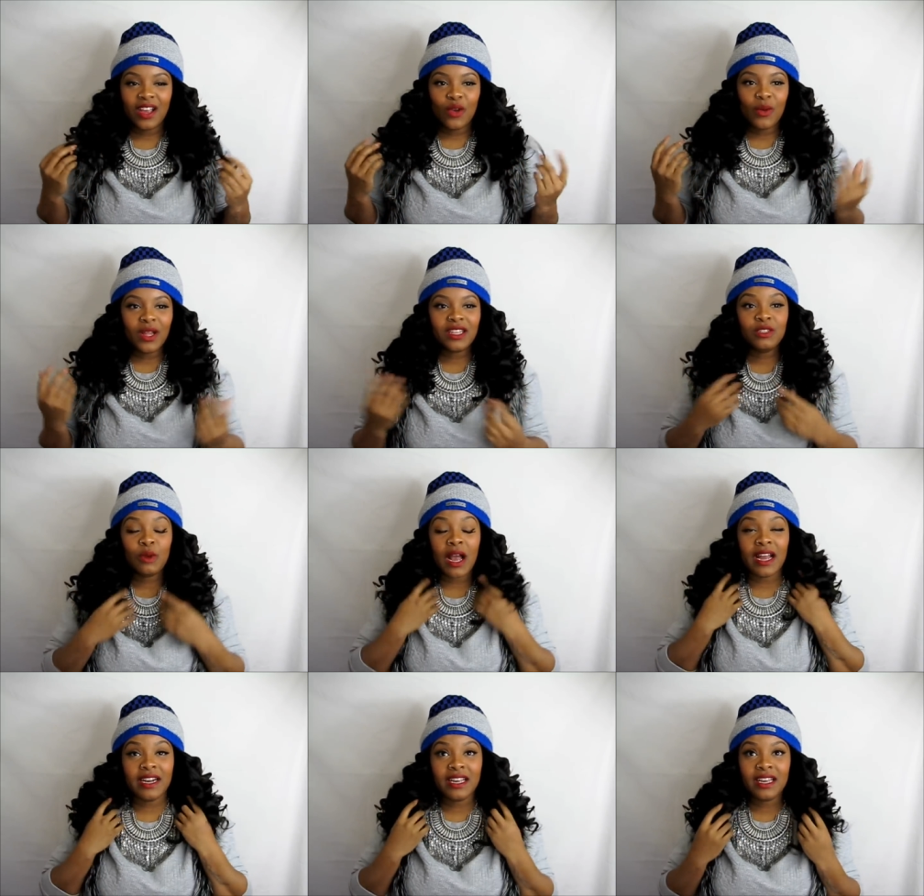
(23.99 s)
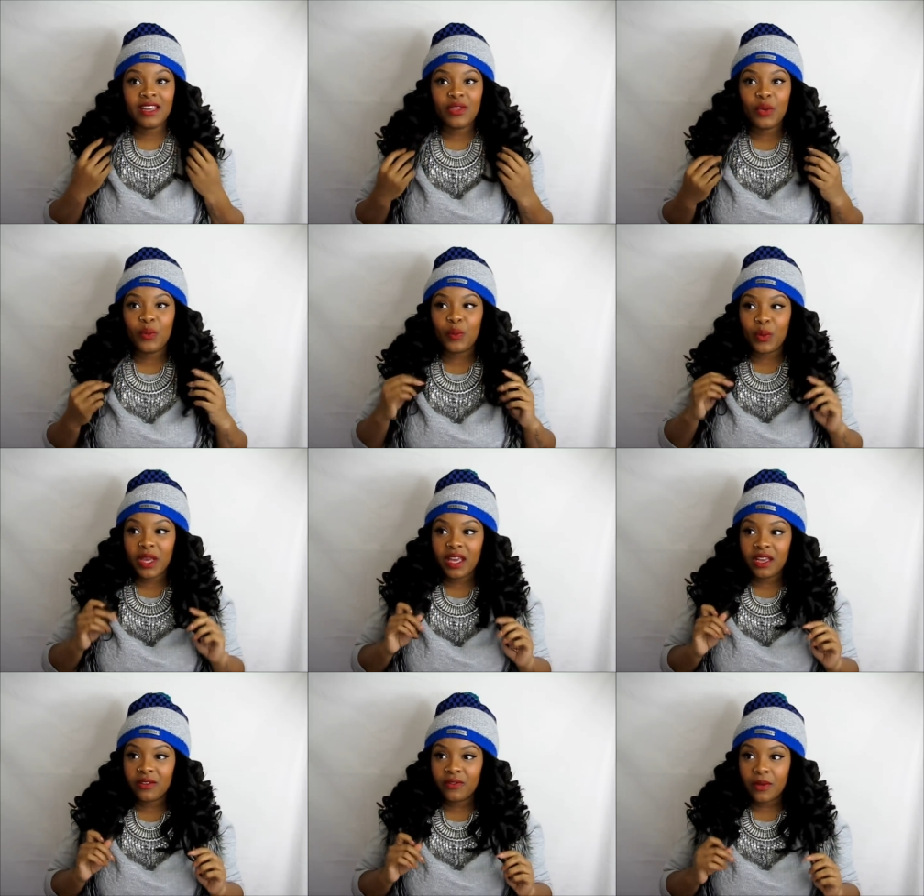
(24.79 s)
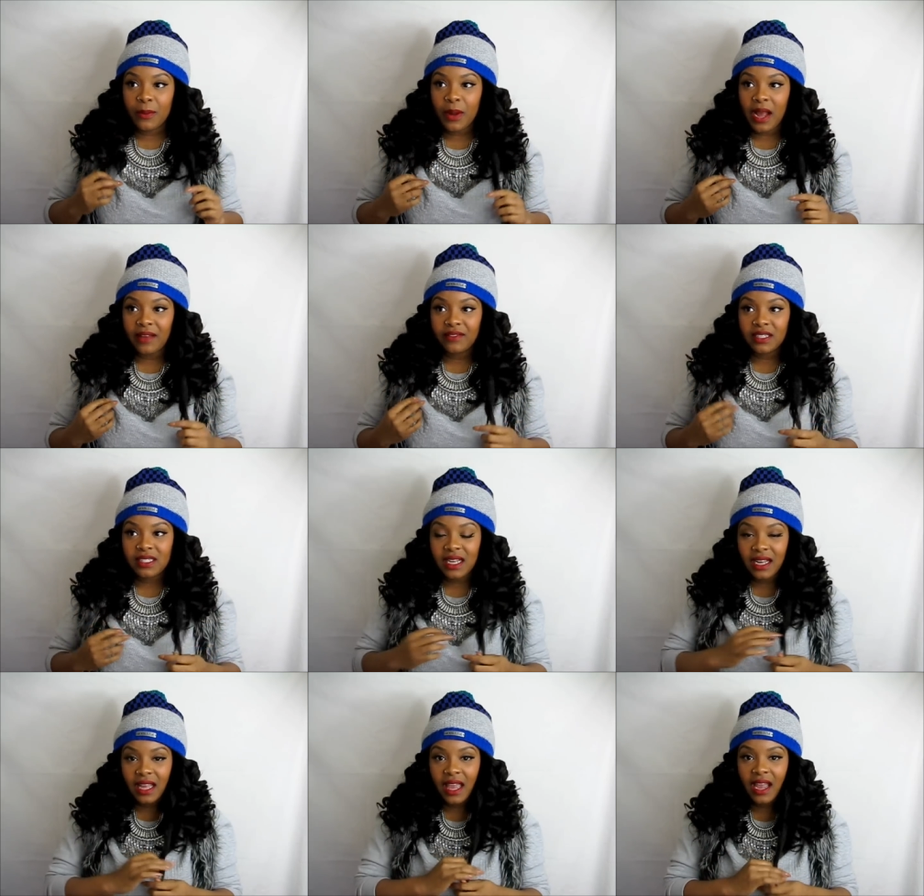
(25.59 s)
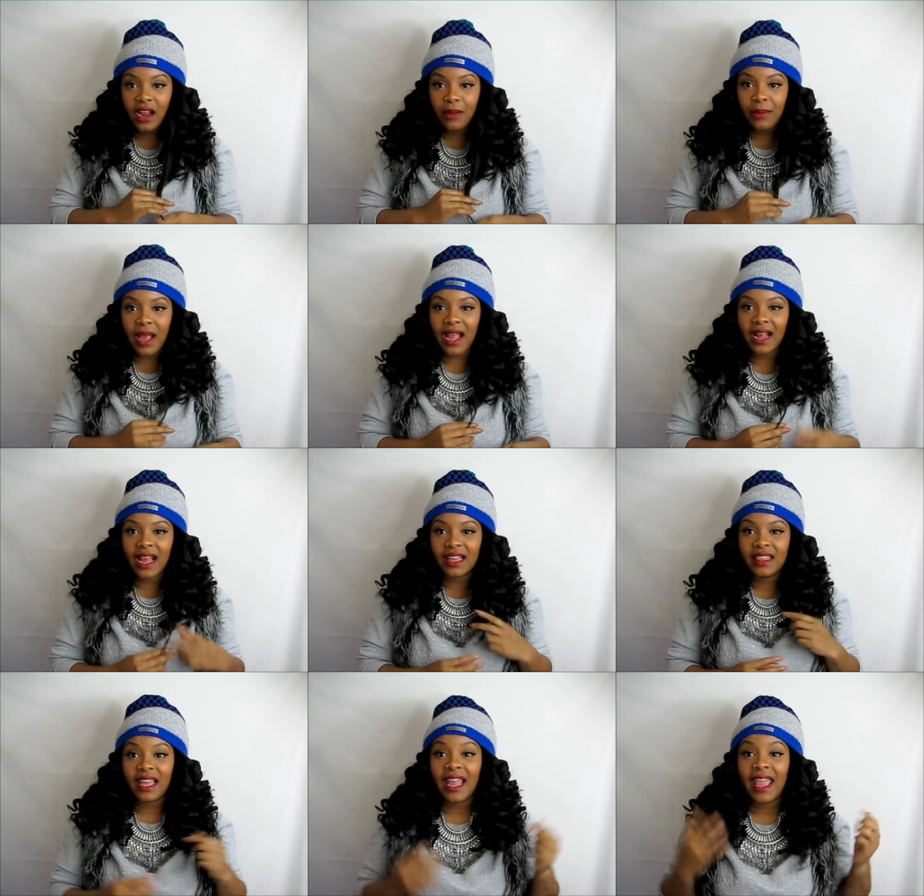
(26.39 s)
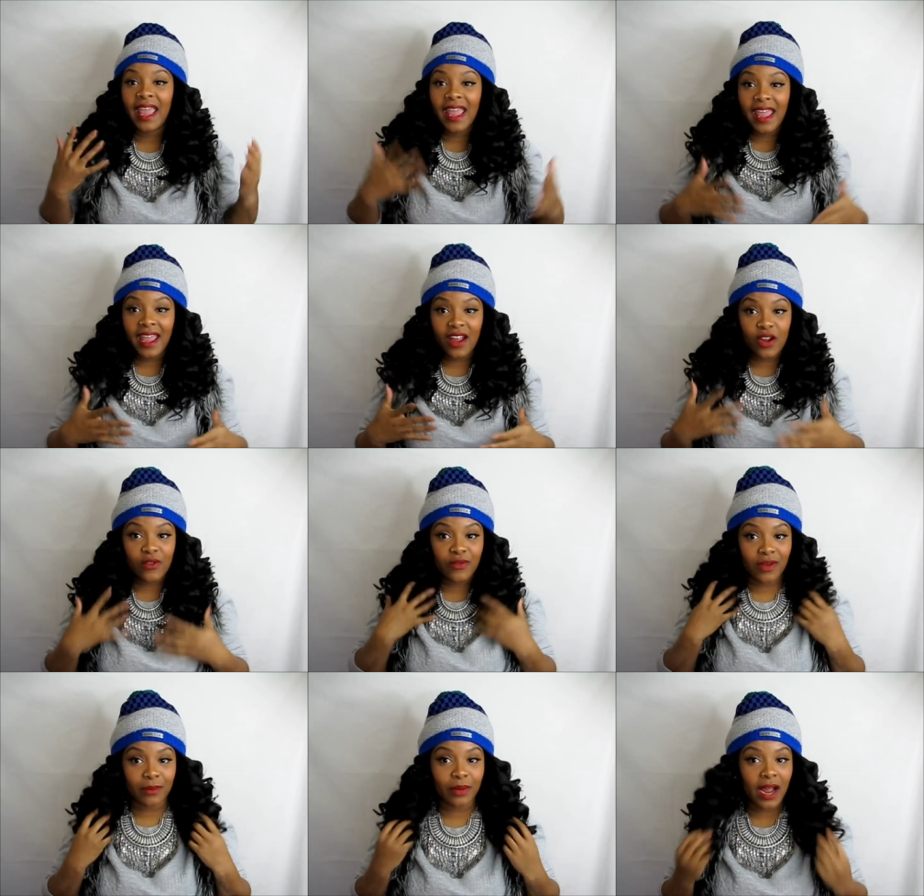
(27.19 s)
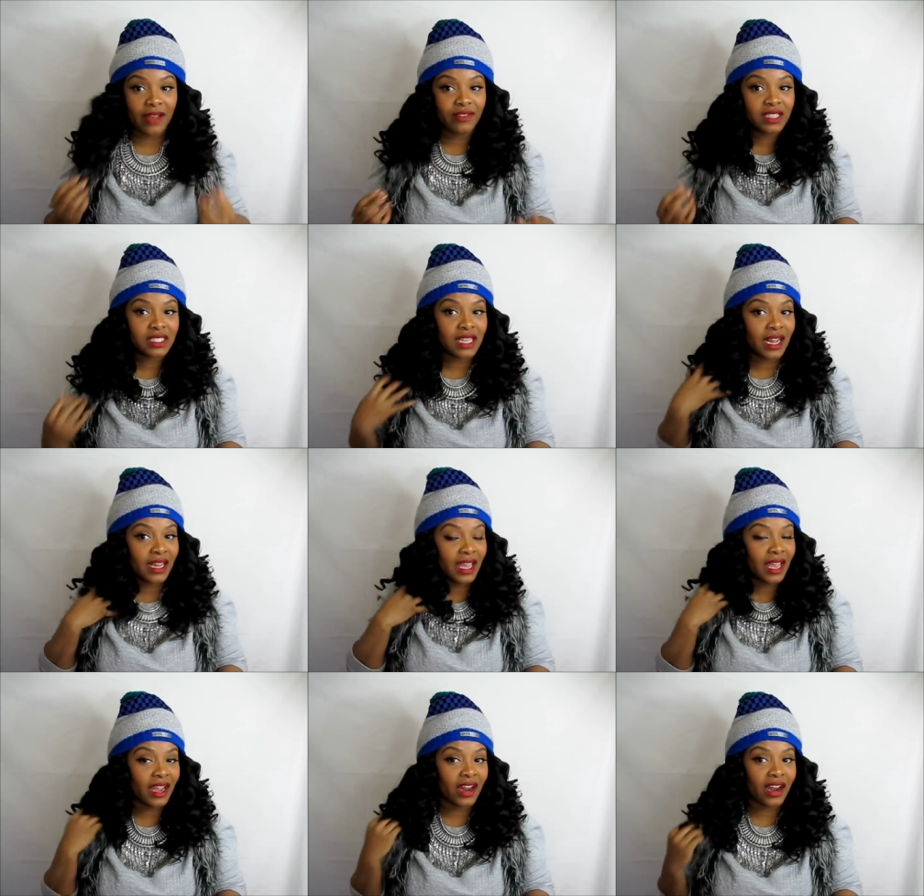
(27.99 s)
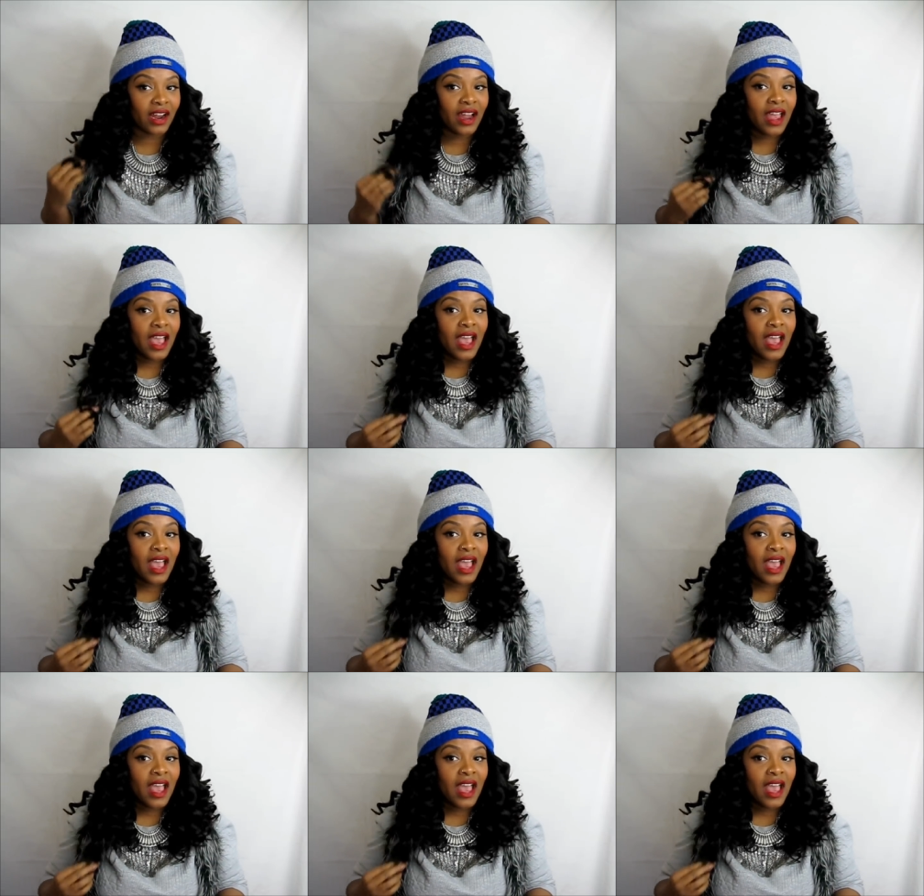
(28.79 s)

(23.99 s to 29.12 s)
Well, I didn't get the wig from Private Stock Hair, but I got the hair from Private Stock Hair.